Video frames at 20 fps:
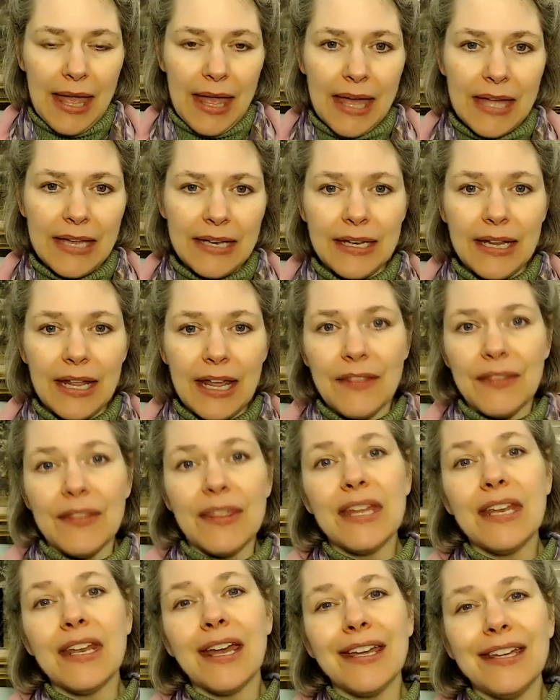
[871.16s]
And and
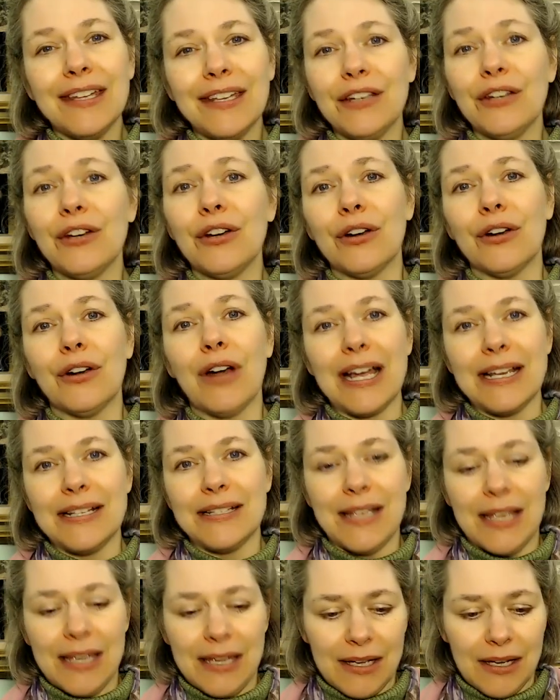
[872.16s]
then I hear
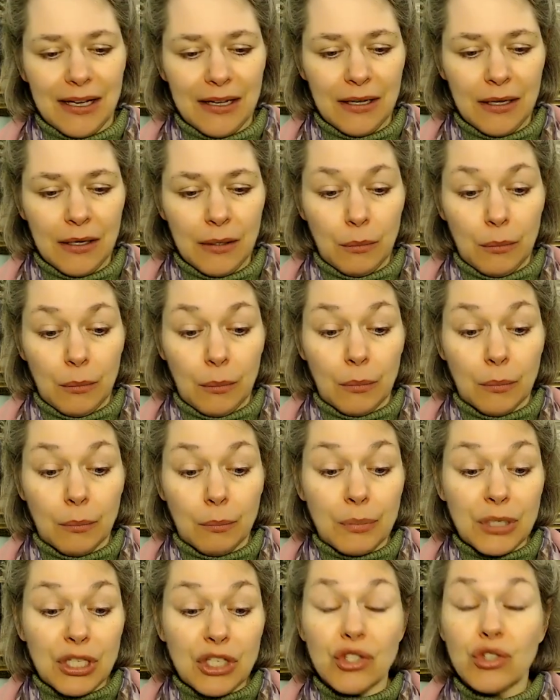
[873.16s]
Isaiah,
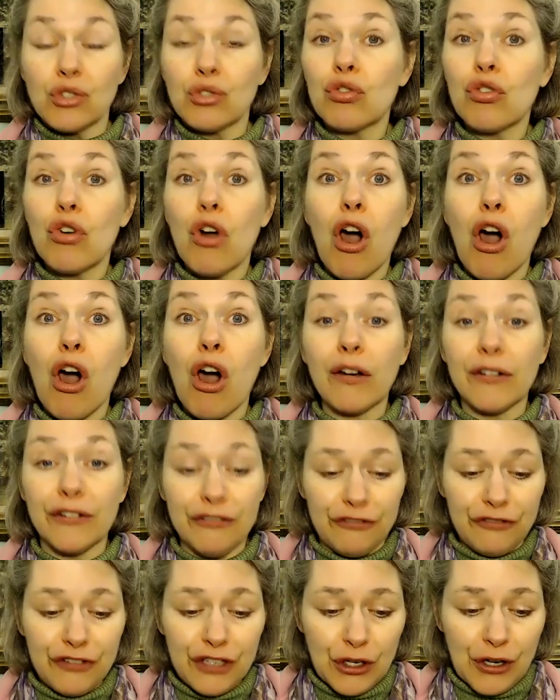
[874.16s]
be strong,
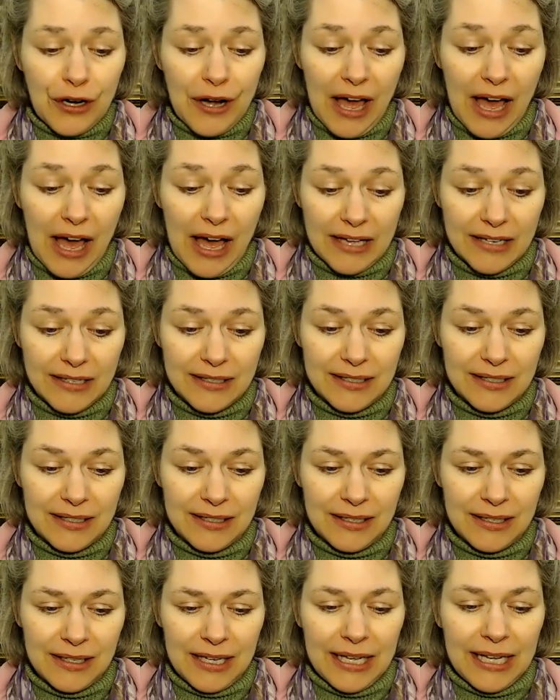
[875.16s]
fear not.
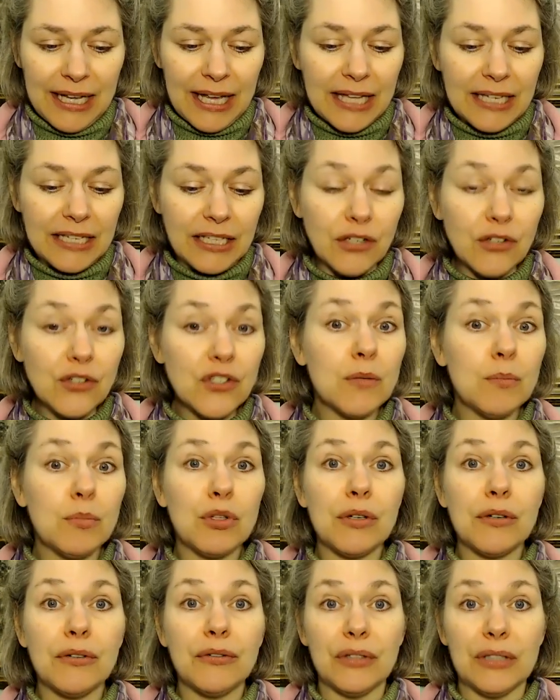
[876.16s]
And here's a
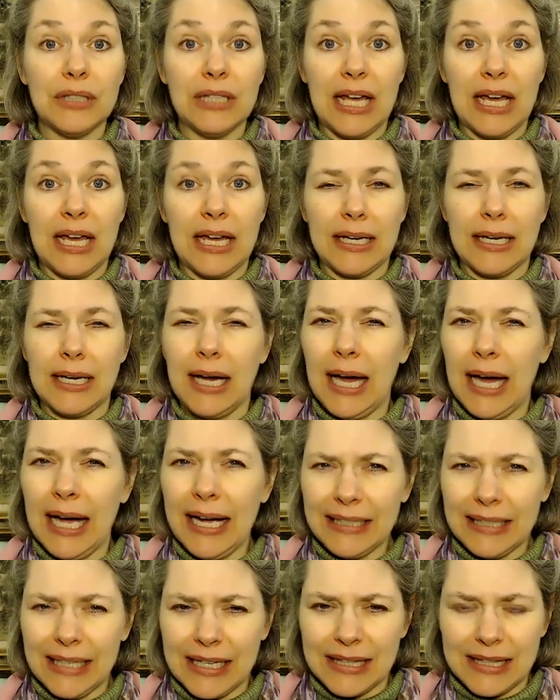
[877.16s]
beautiful line.
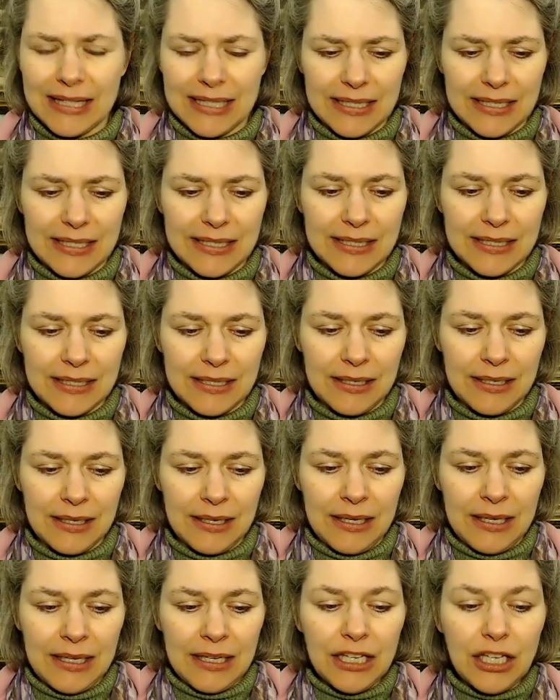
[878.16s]
Highlight this.
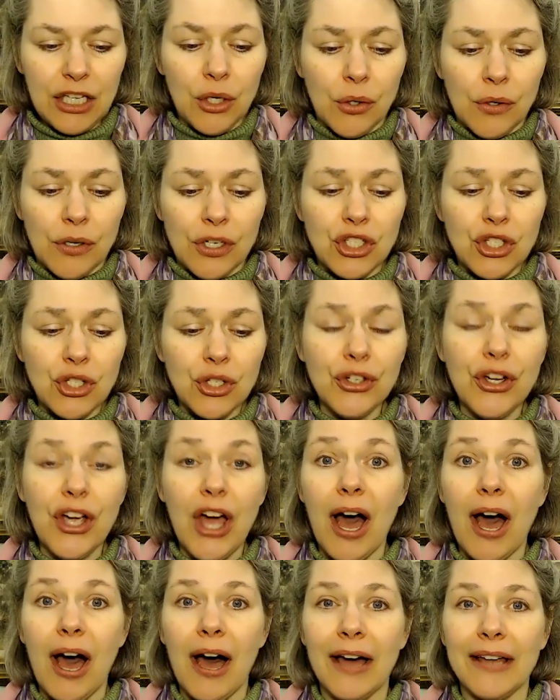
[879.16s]
Here is your
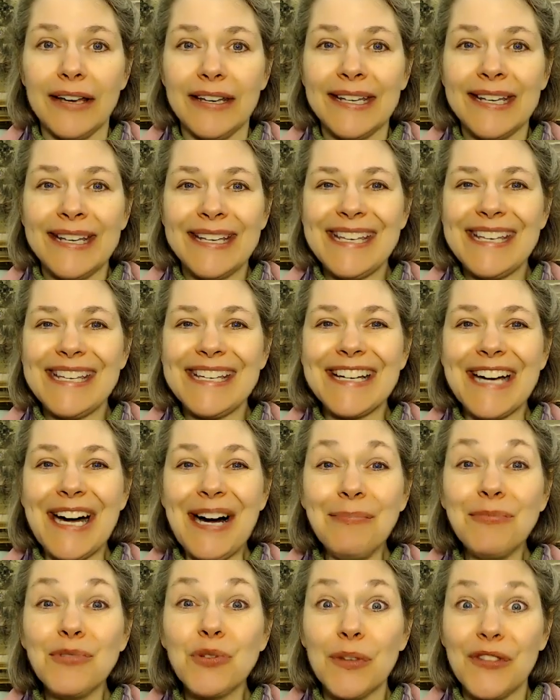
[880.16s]
God. He
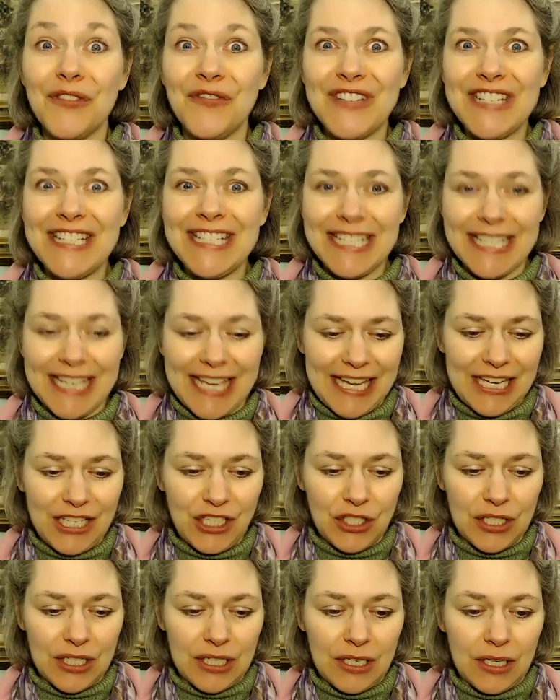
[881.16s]
comes with
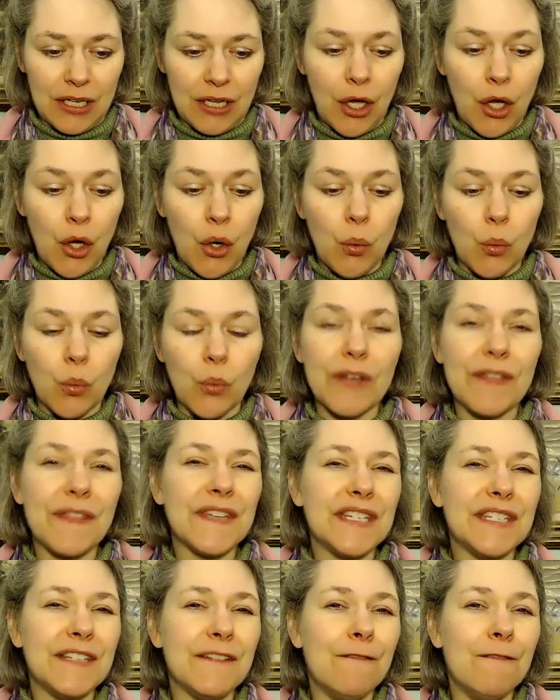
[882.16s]
vindication, with
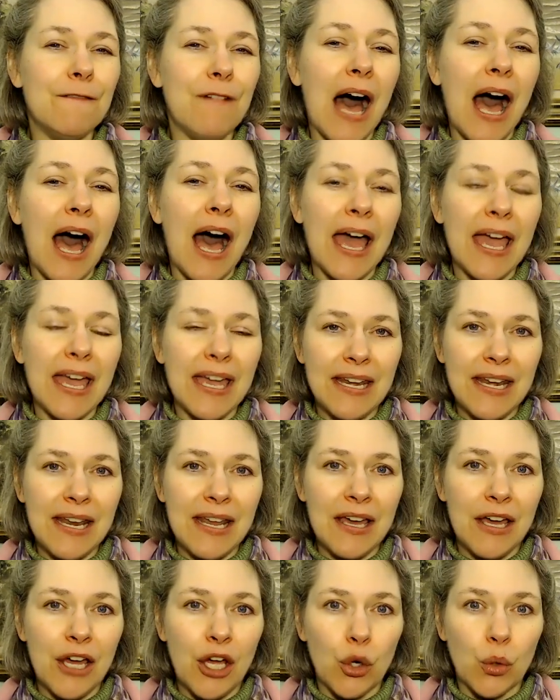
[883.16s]

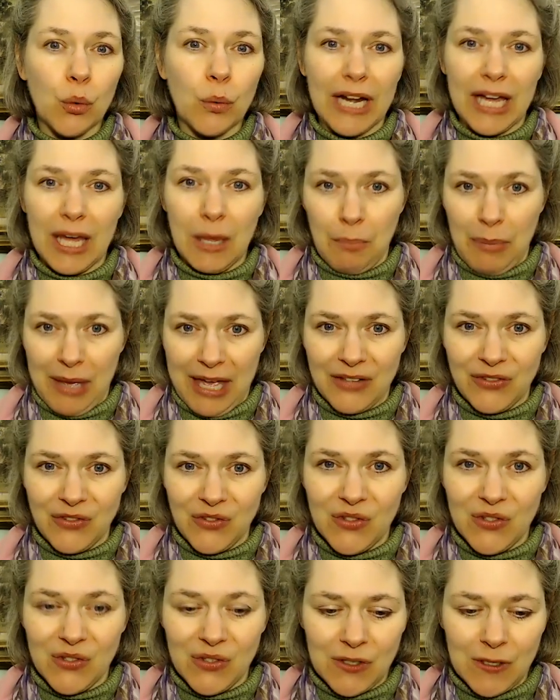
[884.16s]
divine
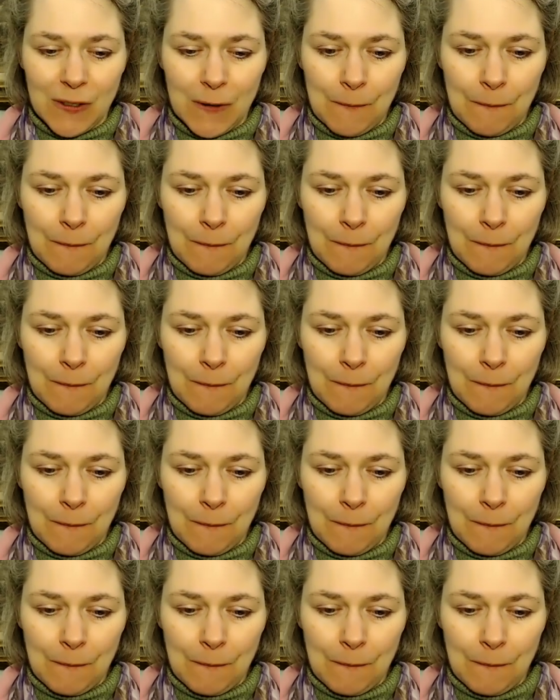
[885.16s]
recompense.